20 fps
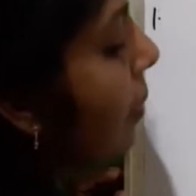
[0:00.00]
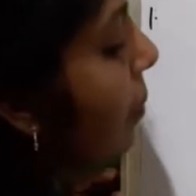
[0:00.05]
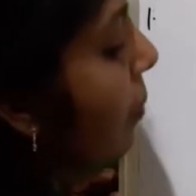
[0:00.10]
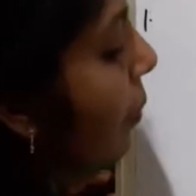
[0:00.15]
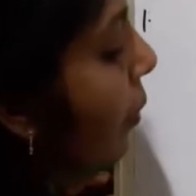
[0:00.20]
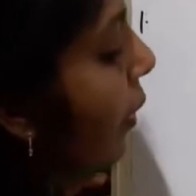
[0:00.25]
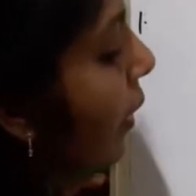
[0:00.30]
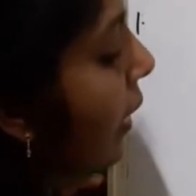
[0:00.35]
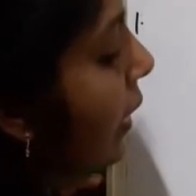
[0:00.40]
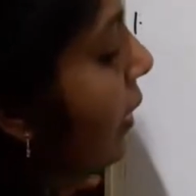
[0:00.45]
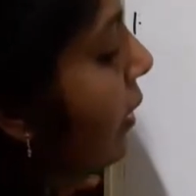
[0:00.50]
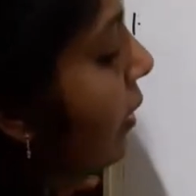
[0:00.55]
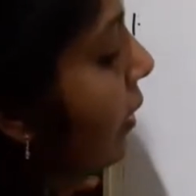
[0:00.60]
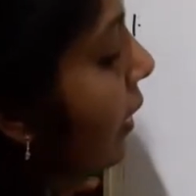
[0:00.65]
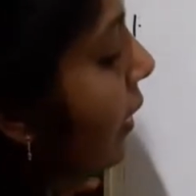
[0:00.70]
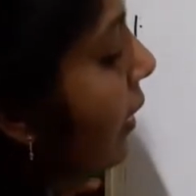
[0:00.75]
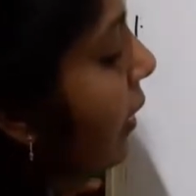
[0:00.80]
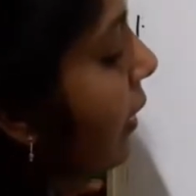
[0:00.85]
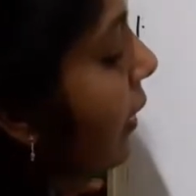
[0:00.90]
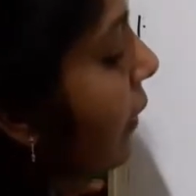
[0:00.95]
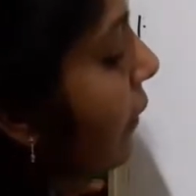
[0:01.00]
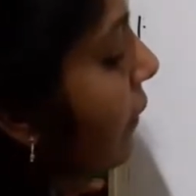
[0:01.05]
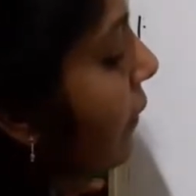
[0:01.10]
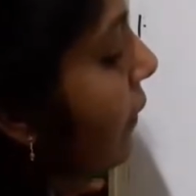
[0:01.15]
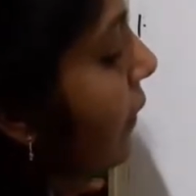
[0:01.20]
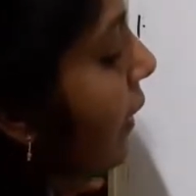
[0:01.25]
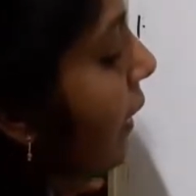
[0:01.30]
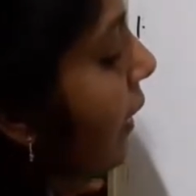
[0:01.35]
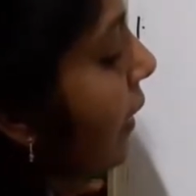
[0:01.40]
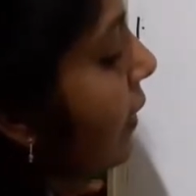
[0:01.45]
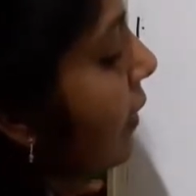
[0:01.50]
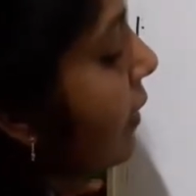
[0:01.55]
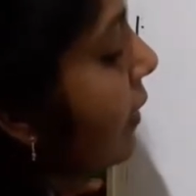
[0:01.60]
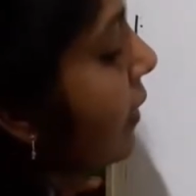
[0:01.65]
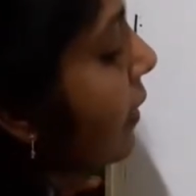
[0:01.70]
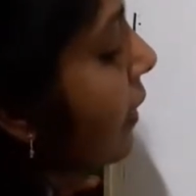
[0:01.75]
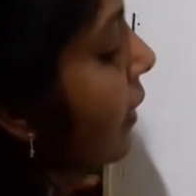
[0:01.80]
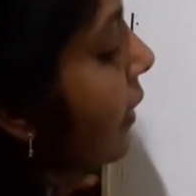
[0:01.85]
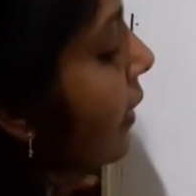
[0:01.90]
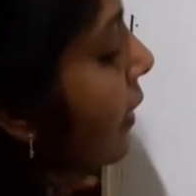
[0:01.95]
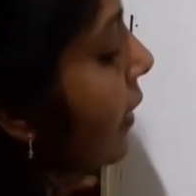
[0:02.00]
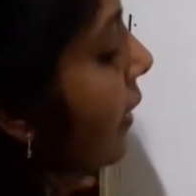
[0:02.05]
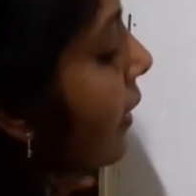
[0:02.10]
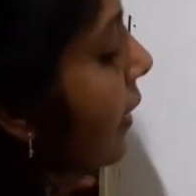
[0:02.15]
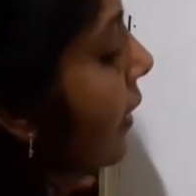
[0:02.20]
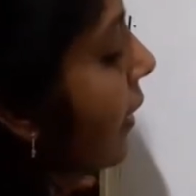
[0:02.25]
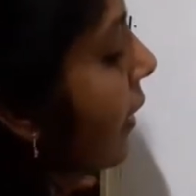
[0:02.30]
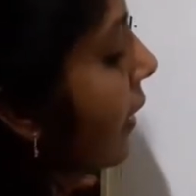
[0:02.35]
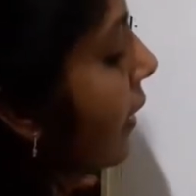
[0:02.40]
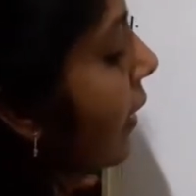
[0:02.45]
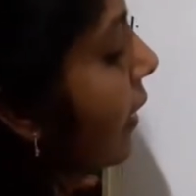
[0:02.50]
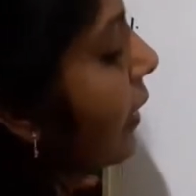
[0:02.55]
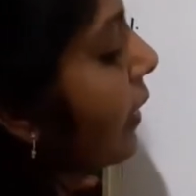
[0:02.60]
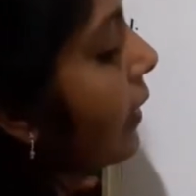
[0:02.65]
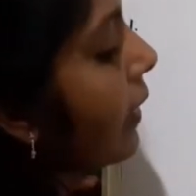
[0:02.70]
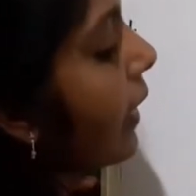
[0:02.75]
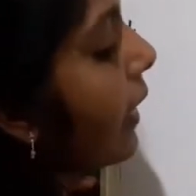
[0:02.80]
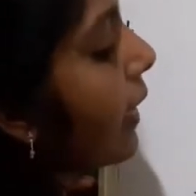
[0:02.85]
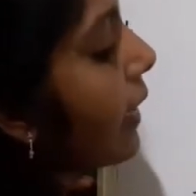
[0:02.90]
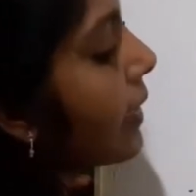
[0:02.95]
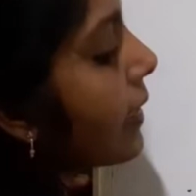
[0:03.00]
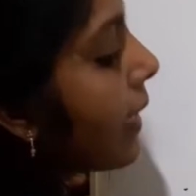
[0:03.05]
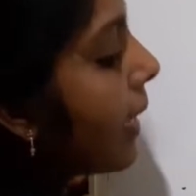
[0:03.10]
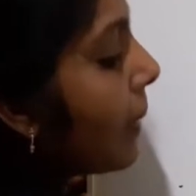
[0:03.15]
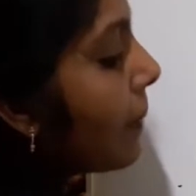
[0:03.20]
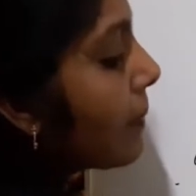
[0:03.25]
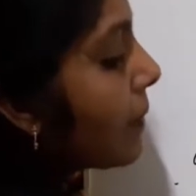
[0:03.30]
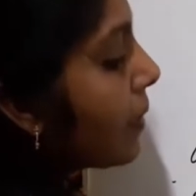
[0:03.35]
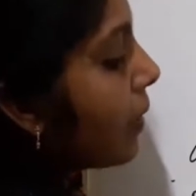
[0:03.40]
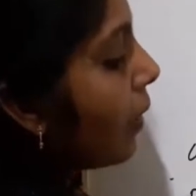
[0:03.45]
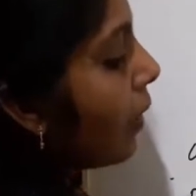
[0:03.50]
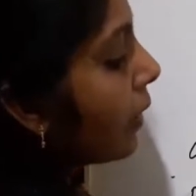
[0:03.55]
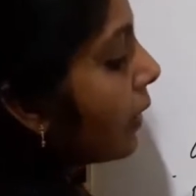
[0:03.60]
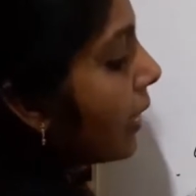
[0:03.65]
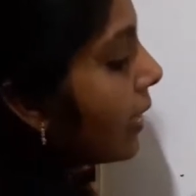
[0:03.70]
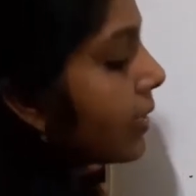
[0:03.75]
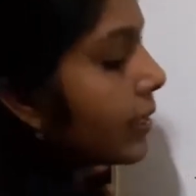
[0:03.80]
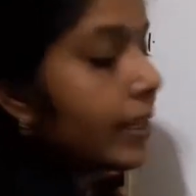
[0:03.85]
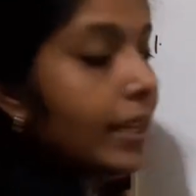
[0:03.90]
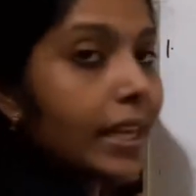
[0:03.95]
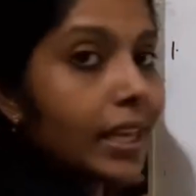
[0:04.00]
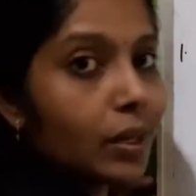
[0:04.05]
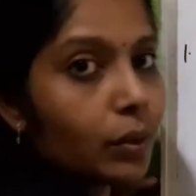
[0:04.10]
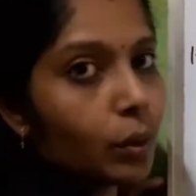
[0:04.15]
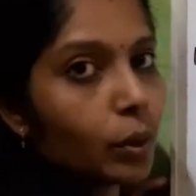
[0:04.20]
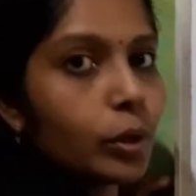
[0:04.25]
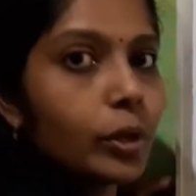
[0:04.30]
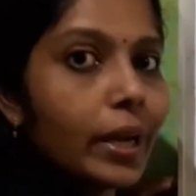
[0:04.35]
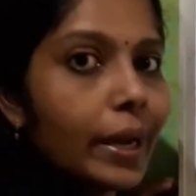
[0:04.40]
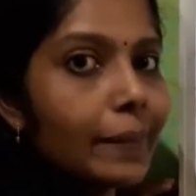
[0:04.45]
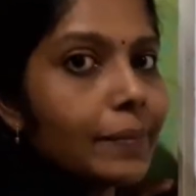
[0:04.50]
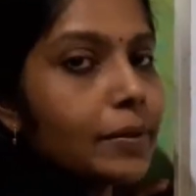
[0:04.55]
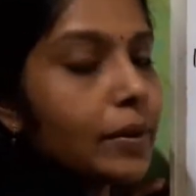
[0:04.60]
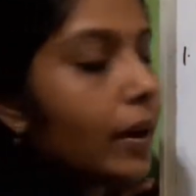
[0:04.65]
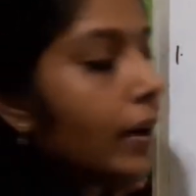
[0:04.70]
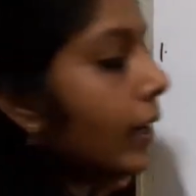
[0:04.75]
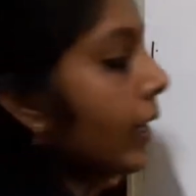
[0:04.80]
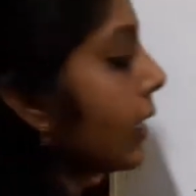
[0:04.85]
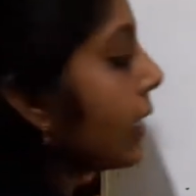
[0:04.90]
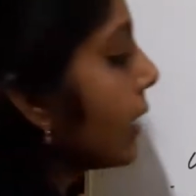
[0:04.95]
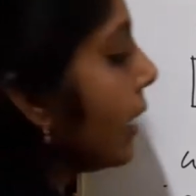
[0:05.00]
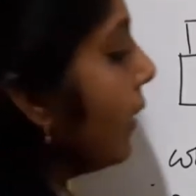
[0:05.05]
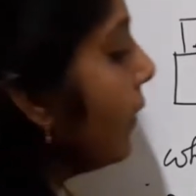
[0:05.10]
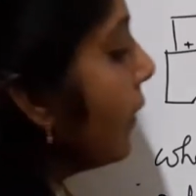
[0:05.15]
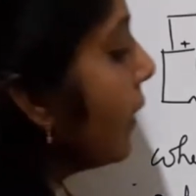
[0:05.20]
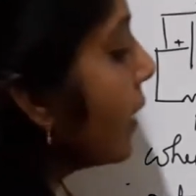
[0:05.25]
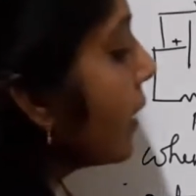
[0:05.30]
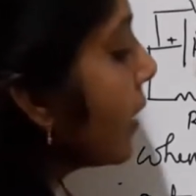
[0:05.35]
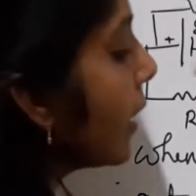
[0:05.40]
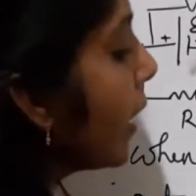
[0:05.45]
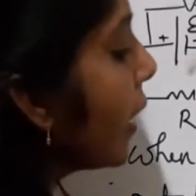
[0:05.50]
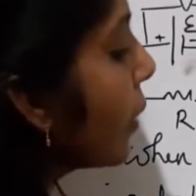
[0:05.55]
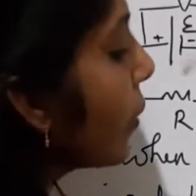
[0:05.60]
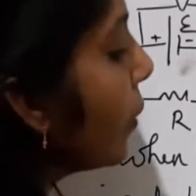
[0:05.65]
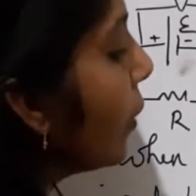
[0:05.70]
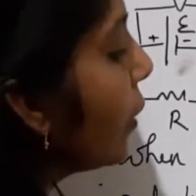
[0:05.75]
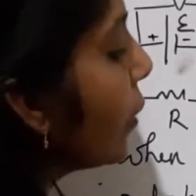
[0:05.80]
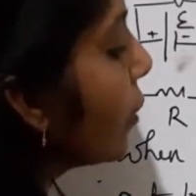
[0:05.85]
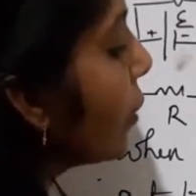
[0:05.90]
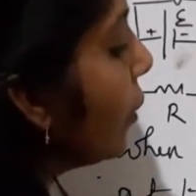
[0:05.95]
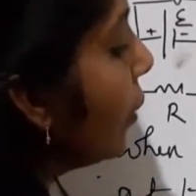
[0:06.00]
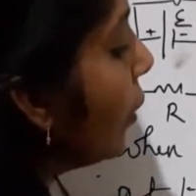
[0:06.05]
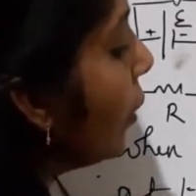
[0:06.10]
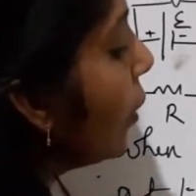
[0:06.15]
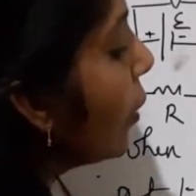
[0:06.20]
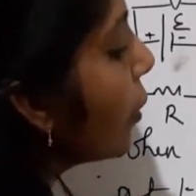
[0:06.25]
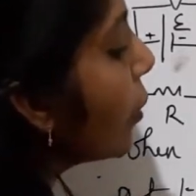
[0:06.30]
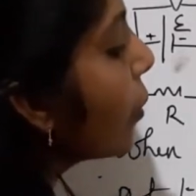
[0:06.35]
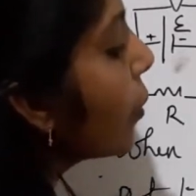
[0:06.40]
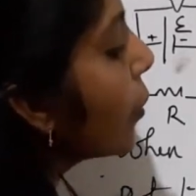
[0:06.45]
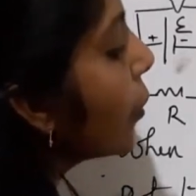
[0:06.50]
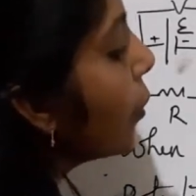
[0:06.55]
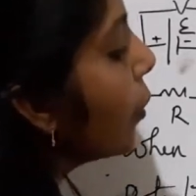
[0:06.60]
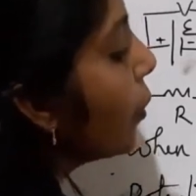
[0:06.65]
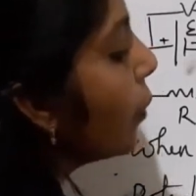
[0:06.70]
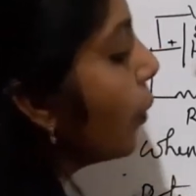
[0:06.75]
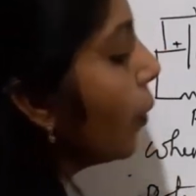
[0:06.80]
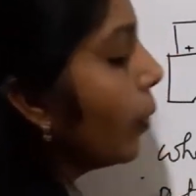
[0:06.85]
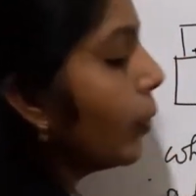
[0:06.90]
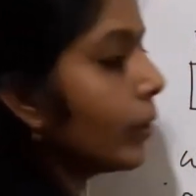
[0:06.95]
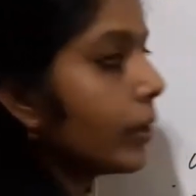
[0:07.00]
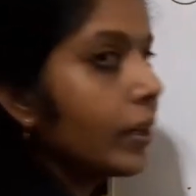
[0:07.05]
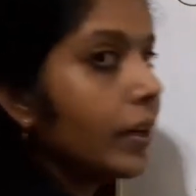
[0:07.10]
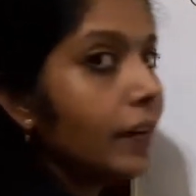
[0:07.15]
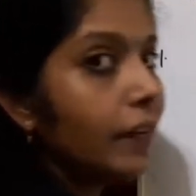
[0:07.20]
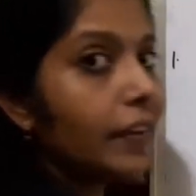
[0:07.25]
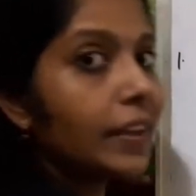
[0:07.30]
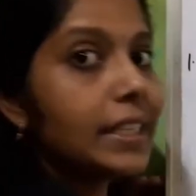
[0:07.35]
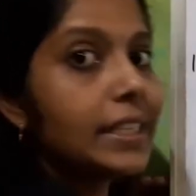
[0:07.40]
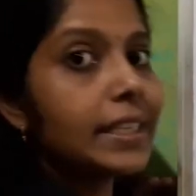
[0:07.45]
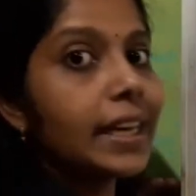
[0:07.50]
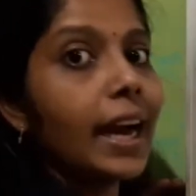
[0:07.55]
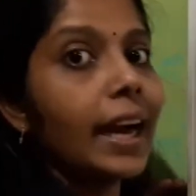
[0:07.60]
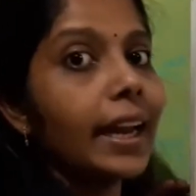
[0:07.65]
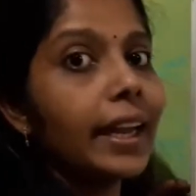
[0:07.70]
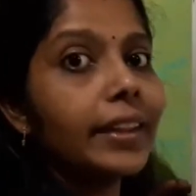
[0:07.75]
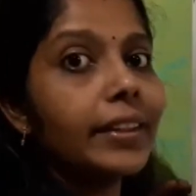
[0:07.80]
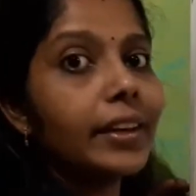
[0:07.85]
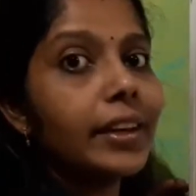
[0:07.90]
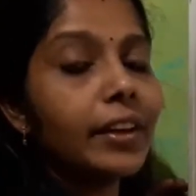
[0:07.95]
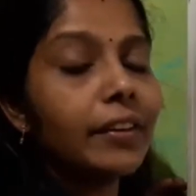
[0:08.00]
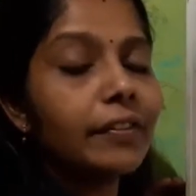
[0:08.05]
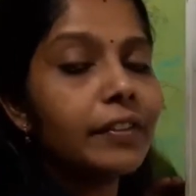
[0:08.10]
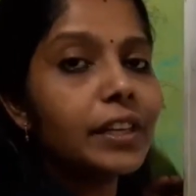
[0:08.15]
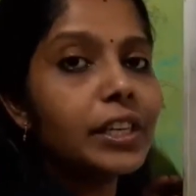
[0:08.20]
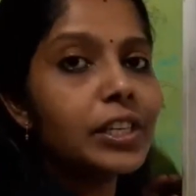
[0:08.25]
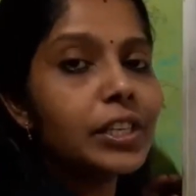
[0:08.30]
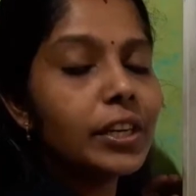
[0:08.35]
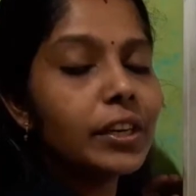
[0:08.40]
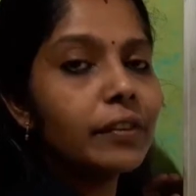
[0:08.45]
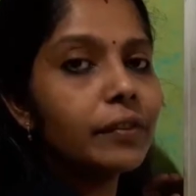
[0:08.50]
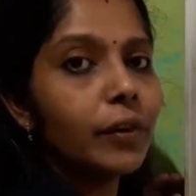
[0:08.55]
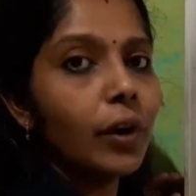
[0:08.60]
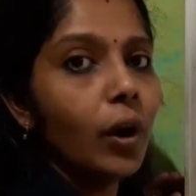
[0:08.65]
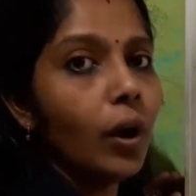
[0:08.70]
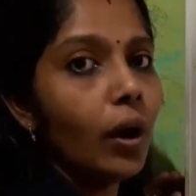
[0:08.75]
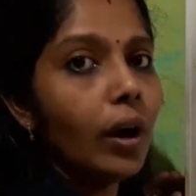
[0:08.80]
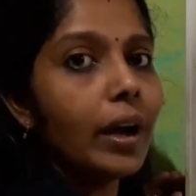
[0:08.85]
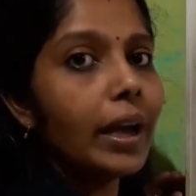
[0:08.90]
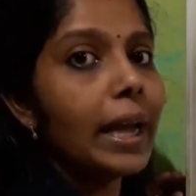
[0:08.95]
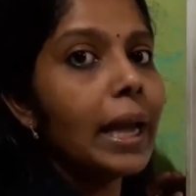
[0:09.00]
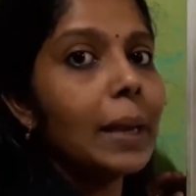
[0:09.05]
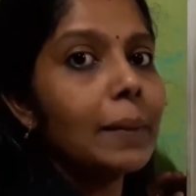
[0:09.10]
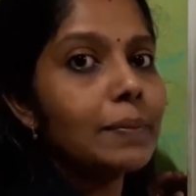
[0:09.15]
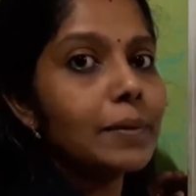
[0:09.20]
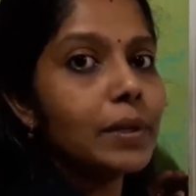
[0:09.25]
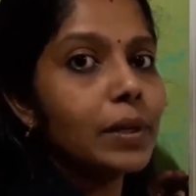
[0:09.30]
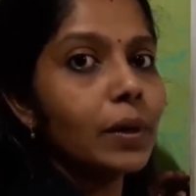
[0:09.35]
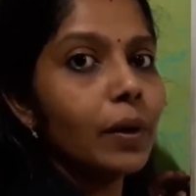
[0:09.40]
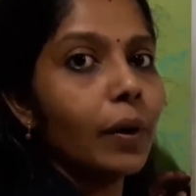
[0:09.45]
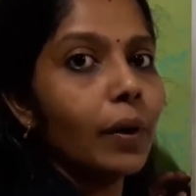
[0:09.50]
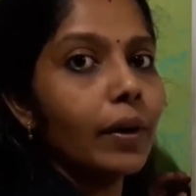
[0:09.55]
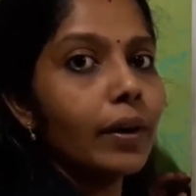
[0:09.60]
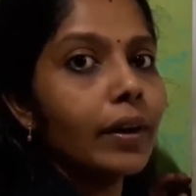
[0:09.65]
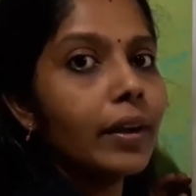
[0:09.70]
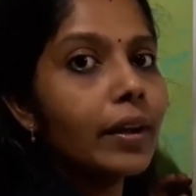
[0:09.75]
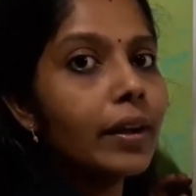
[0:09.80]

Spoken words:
potential difference, that is epsilon, that is equal to epsilon itself, that is equal to 2 volt. We study the definition for epsilon.